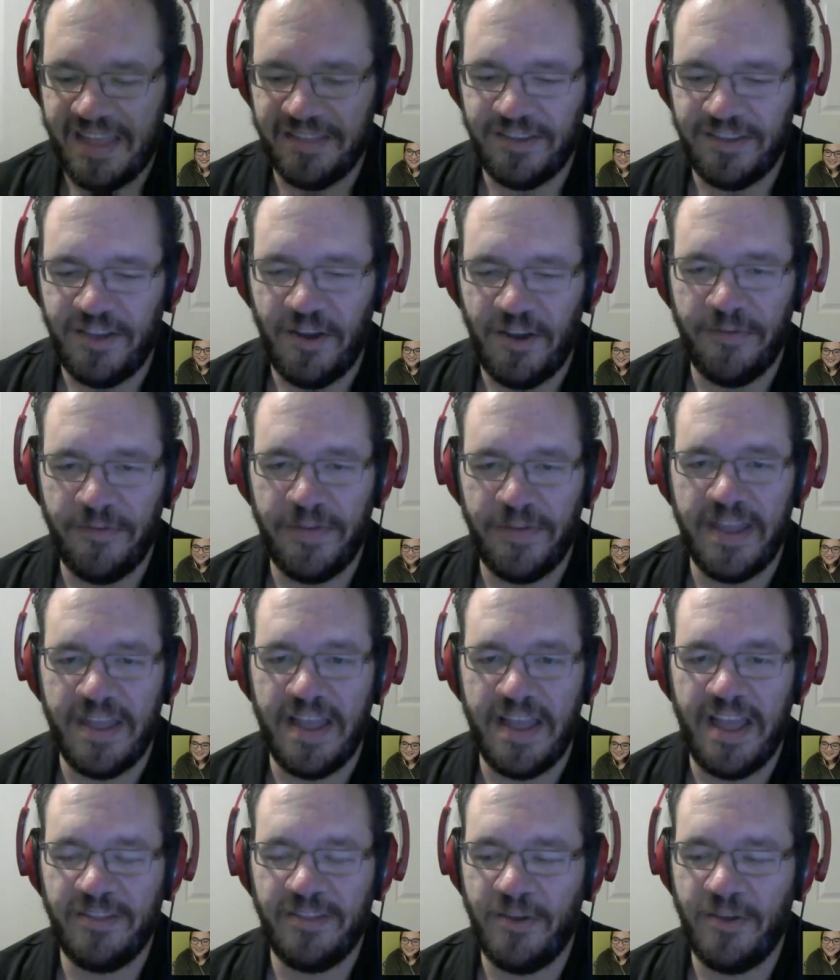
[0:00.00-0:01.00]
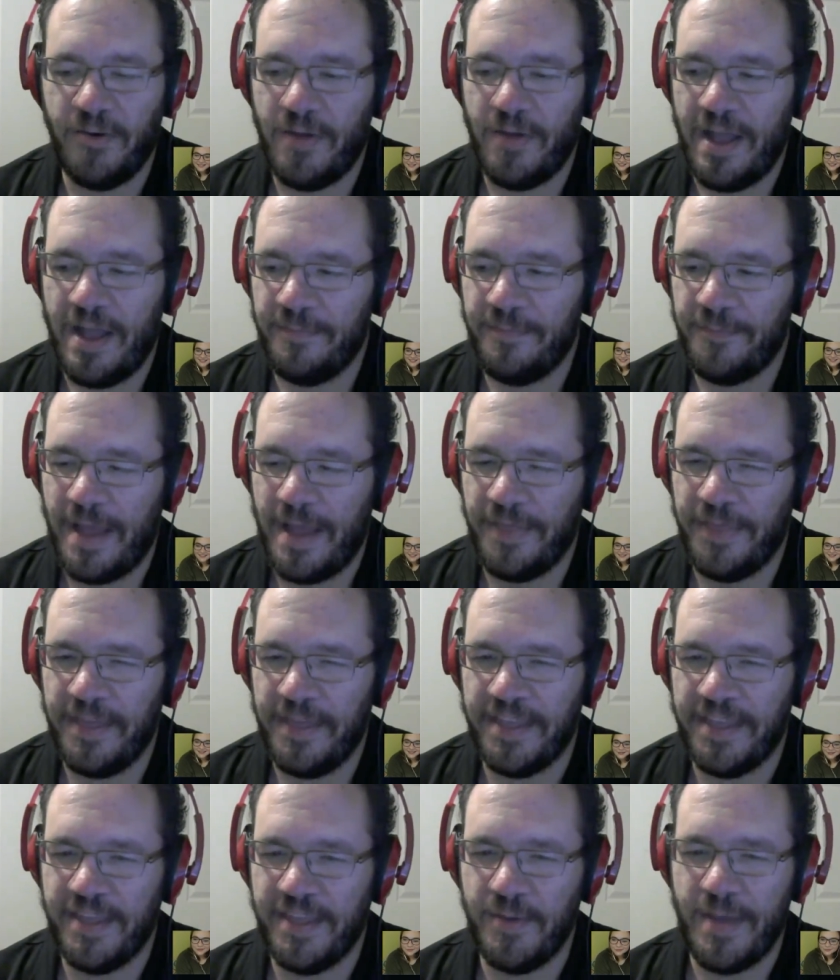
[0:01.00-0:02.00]
Harvey, I know I
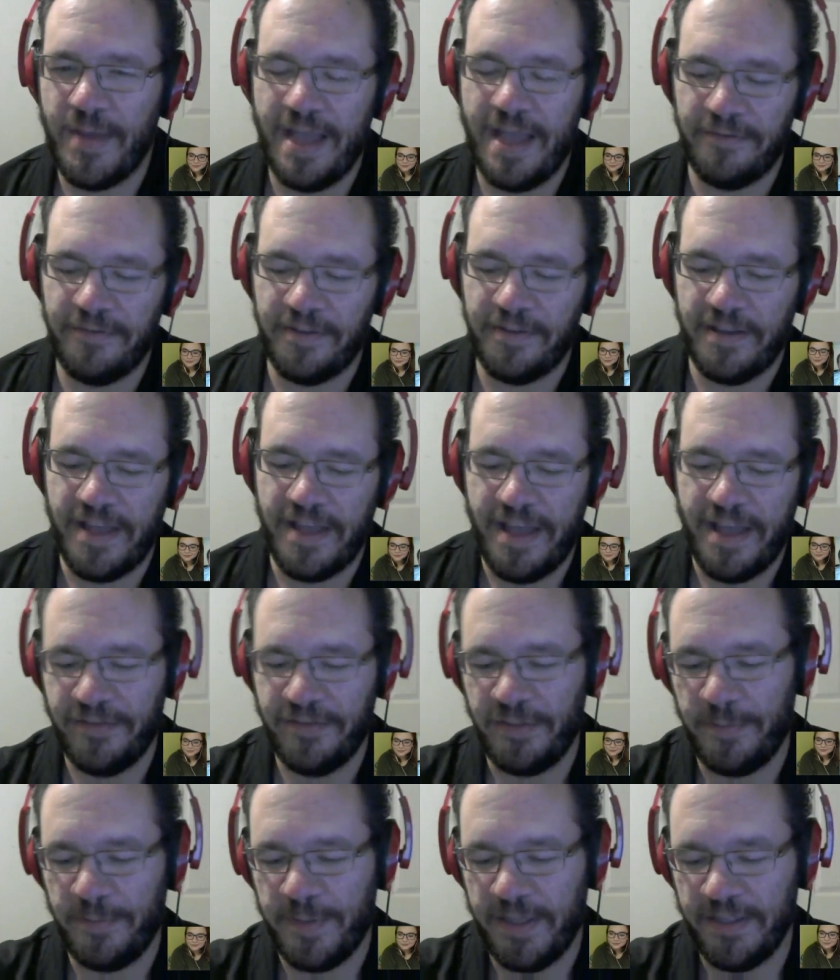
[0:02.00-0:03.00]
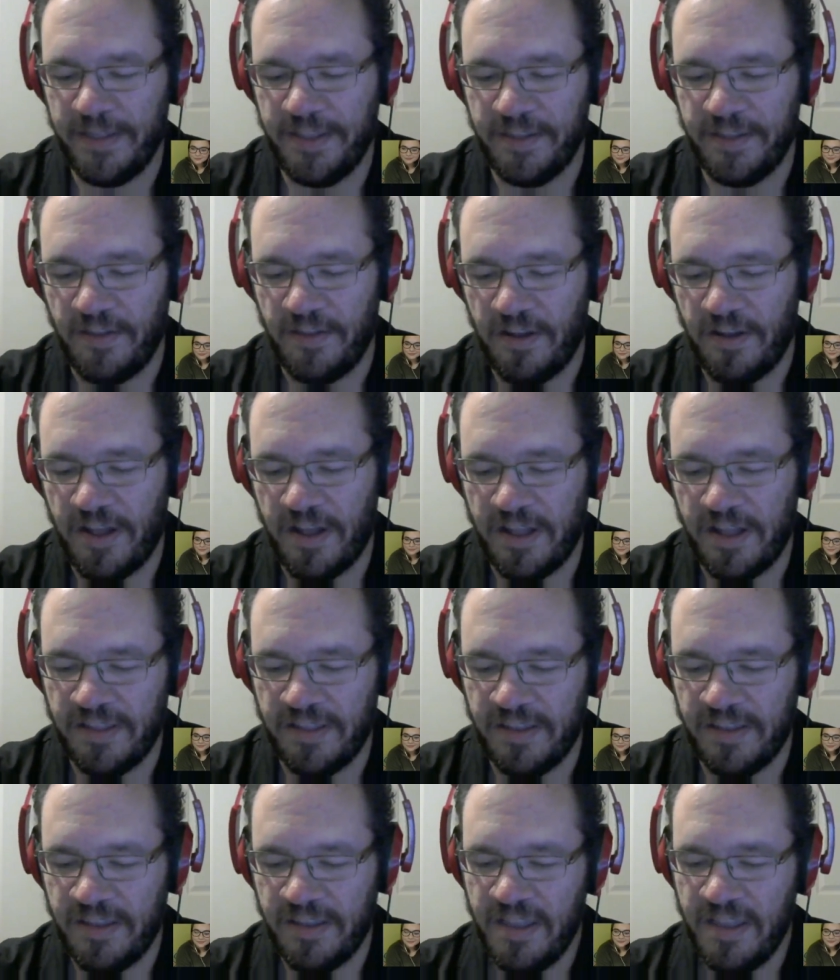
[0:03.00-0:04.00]
think you have an opinion
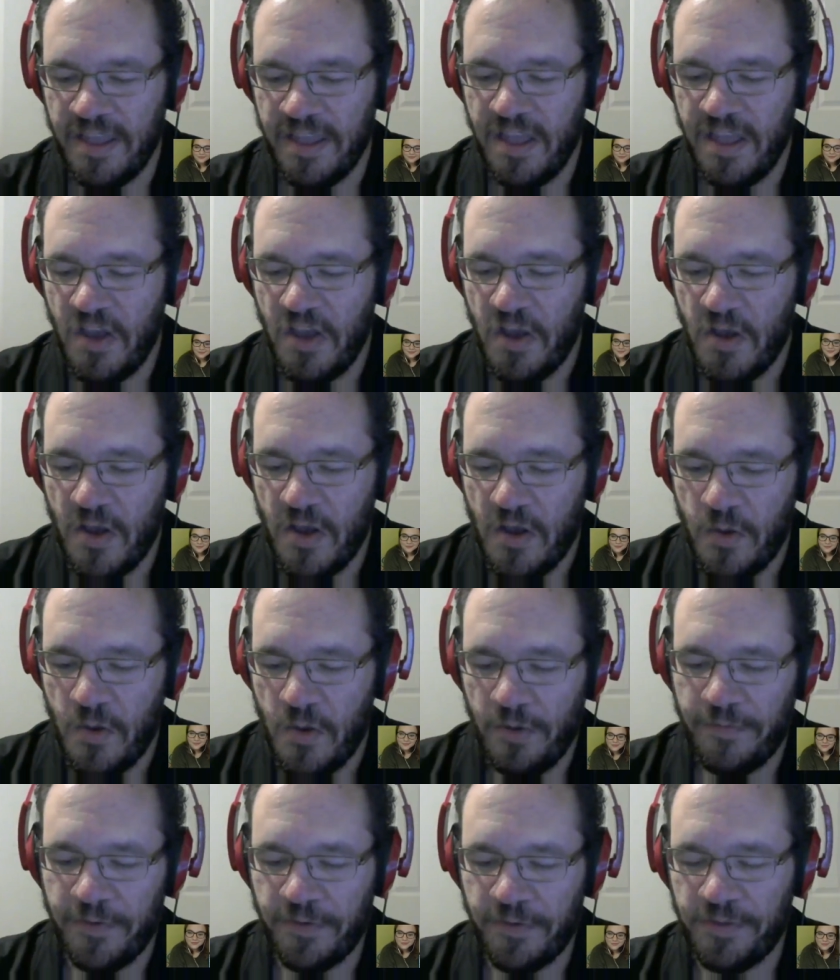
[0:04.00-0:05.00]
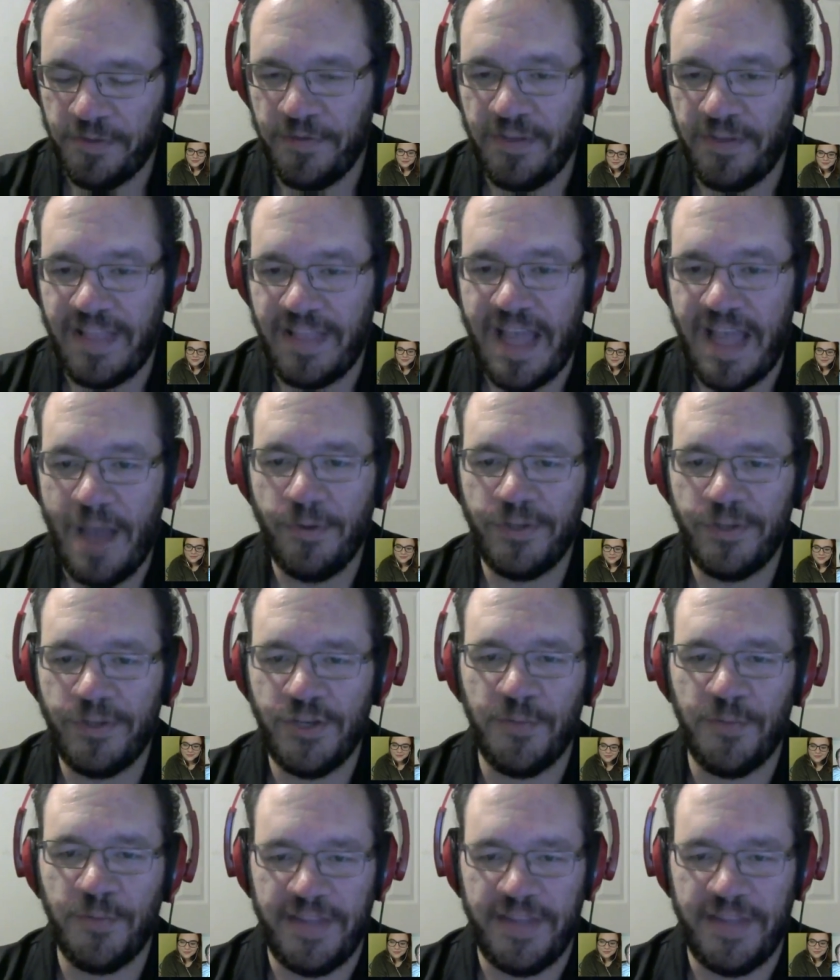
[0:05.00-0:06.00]
on. Well, first of all, how would
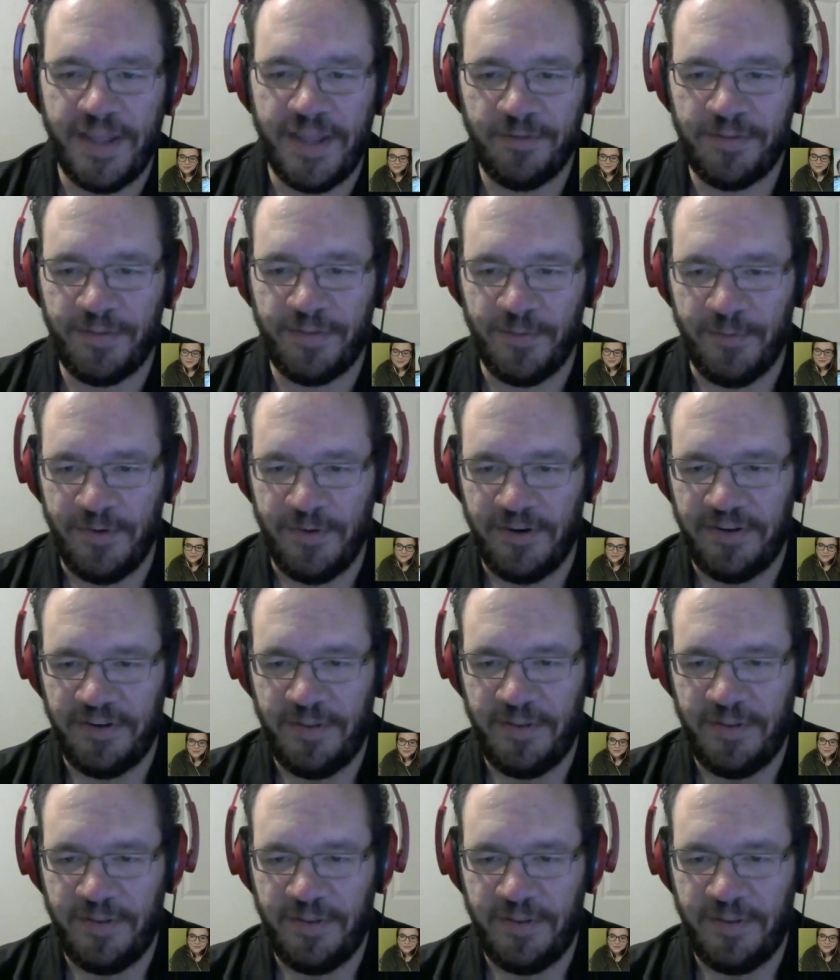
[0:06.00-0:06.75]
you pronounce the word?